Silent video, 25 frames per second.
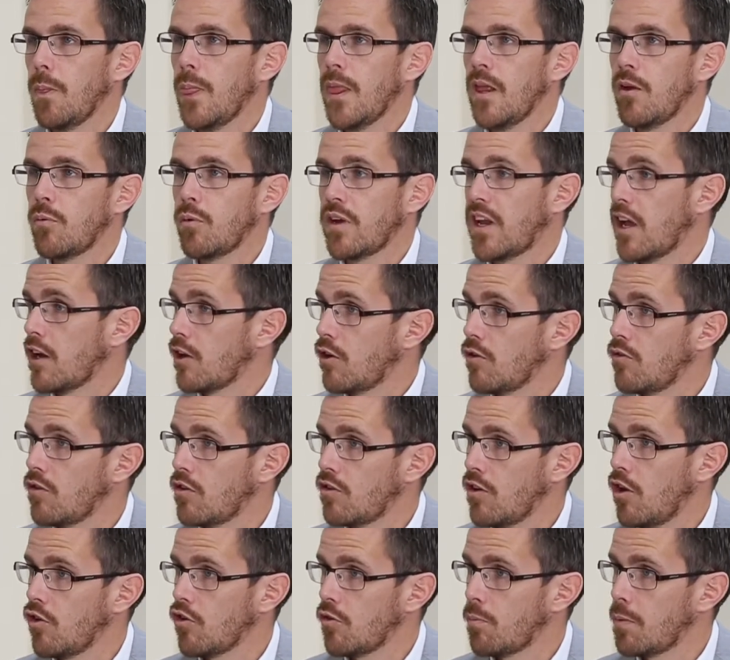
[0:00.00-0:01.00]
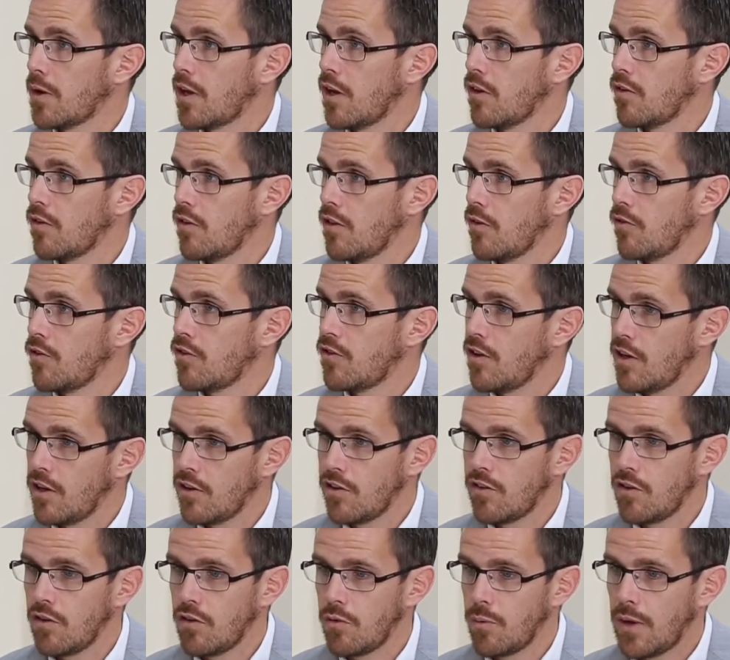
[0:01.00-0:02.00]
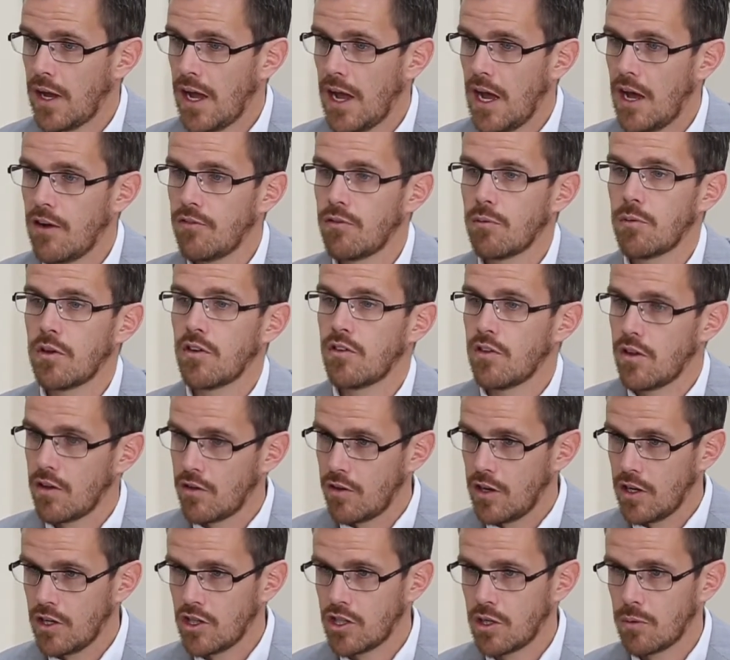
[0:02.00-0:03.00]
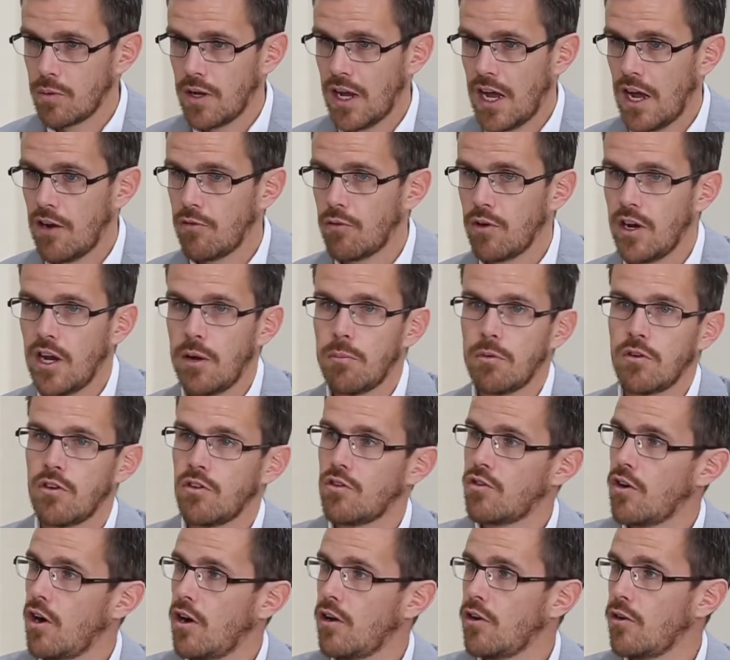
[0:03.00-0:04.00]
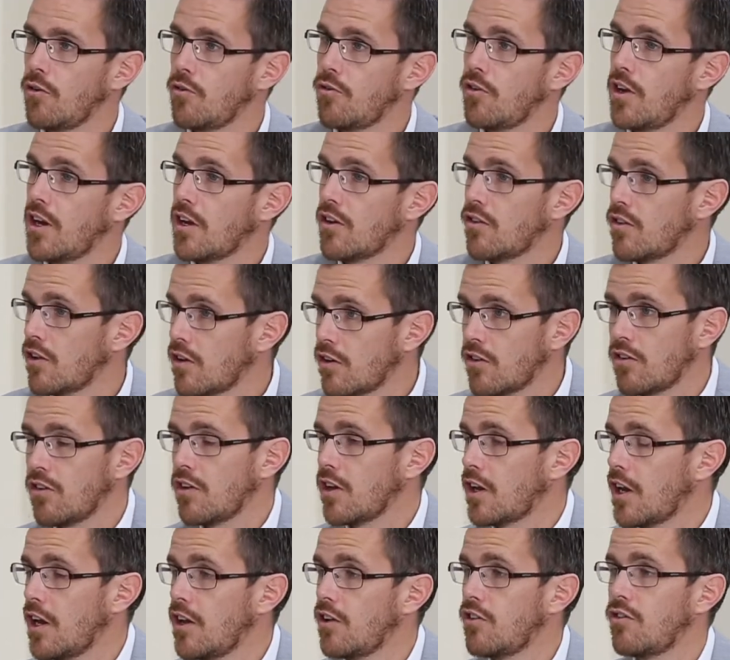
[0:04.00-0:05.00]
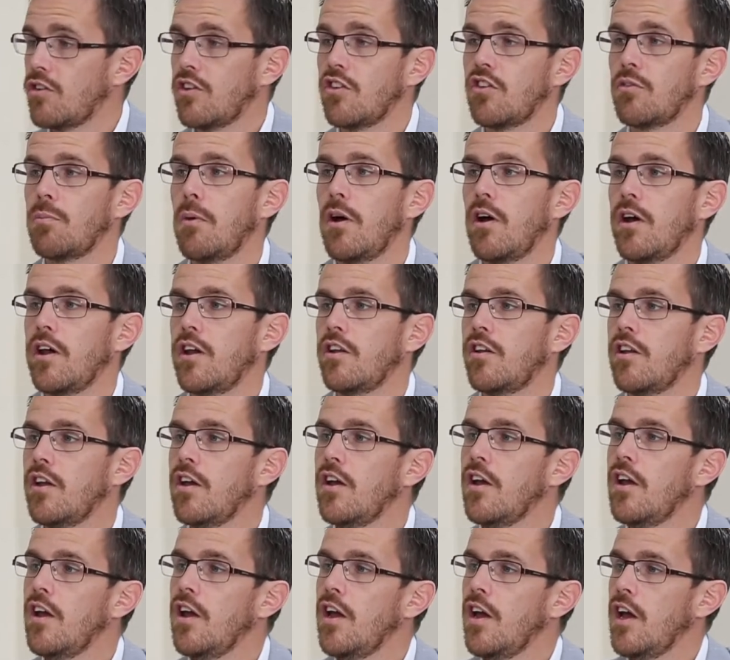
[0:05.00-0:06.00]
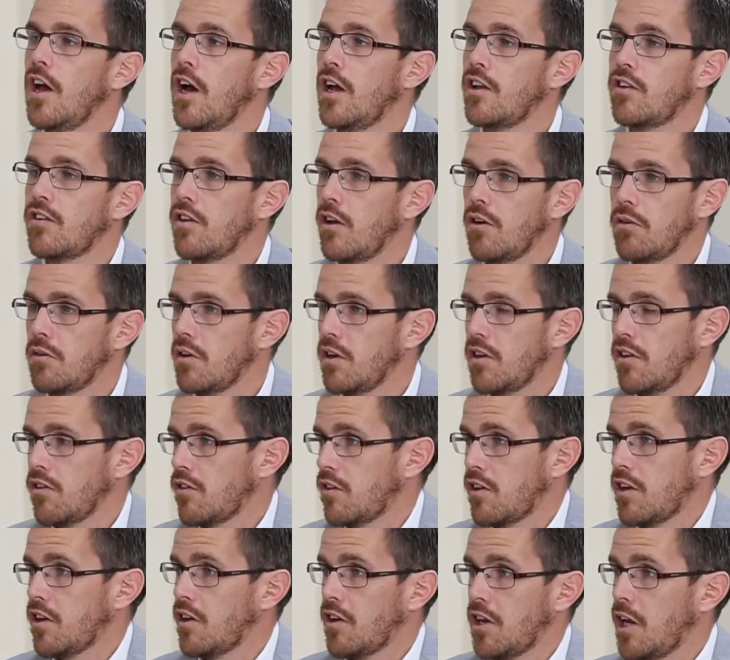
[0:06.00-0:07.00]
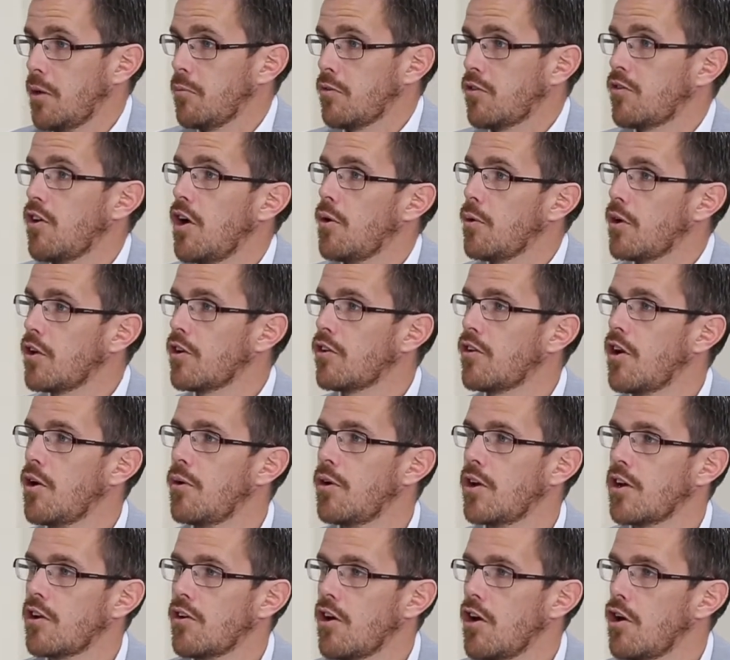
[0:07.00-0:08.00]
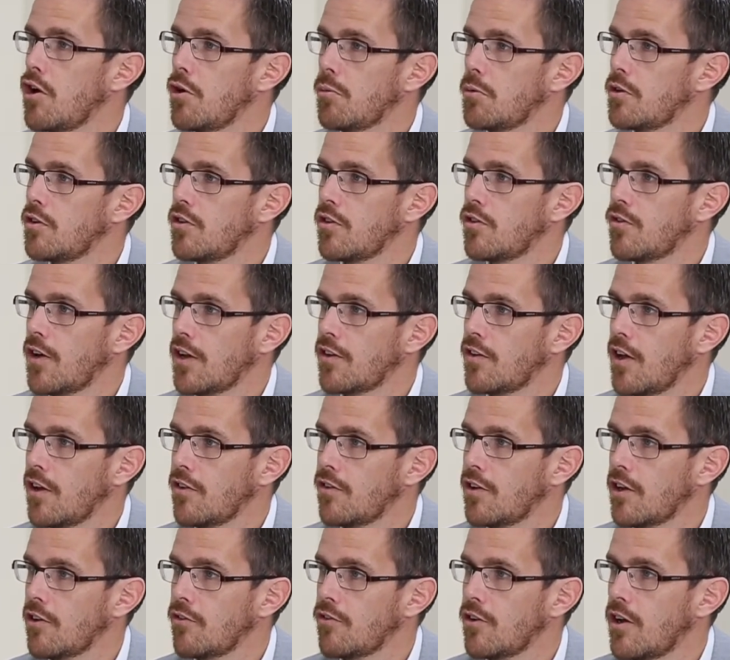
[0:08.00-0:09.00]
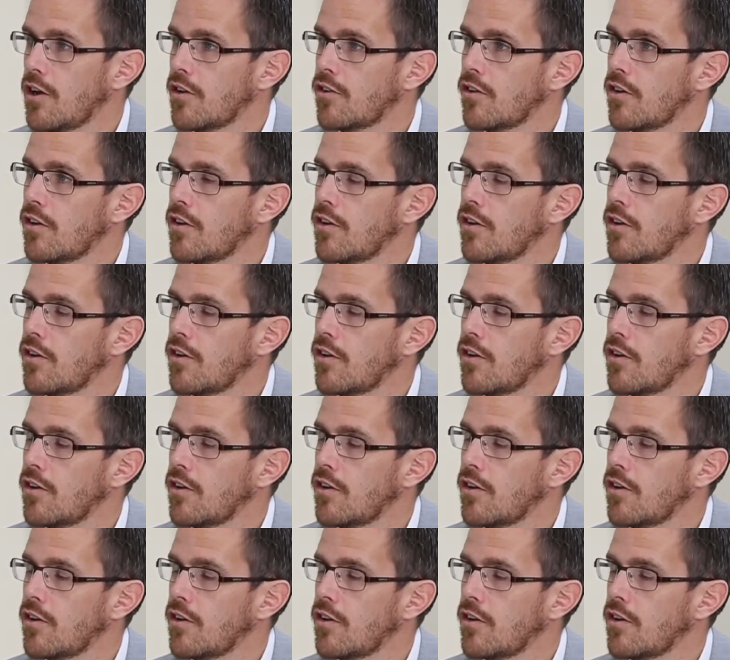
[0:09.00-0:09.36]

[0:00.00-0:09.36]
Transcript: We get good results because of the facilities we have and because of the teaching we have. We're able to try new things. The kids are inspired, and so it just keeps growing and growing and growing, which is fantastic for us.